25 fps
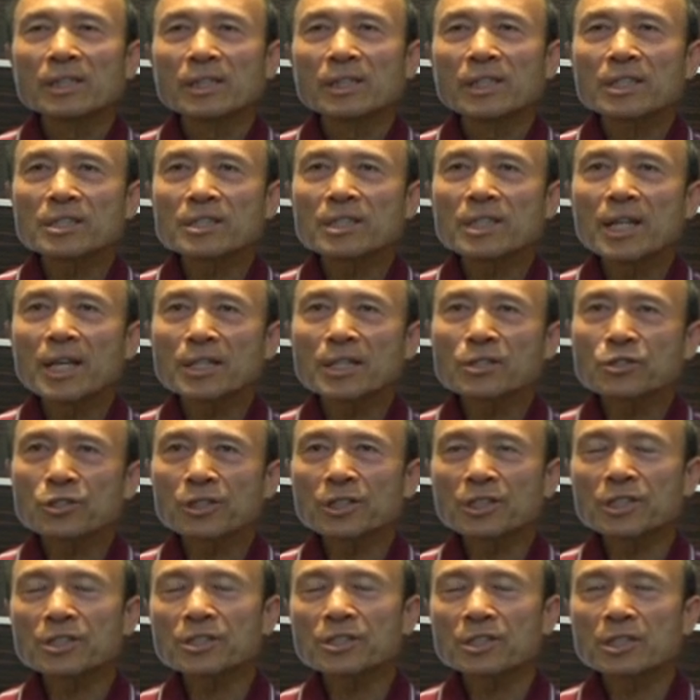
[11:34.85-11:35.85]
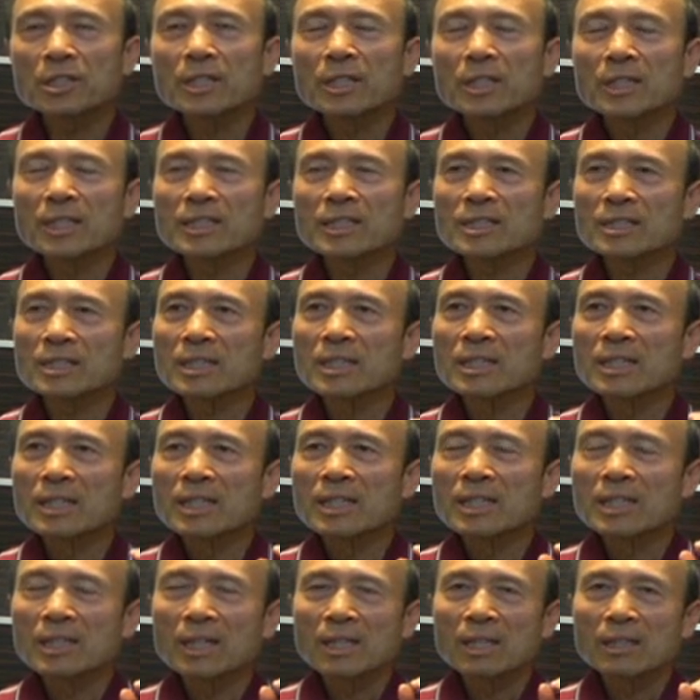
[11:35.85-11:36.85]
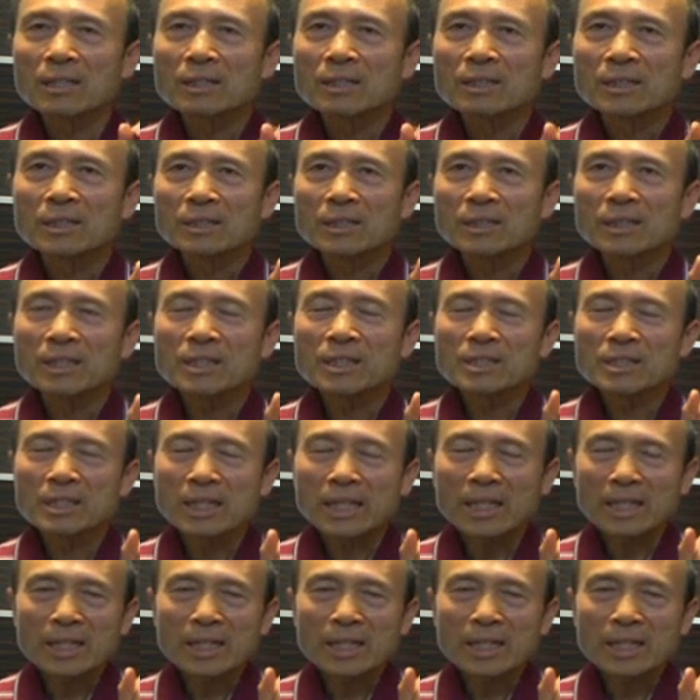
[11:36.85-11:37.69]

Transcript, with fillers: His nature is his his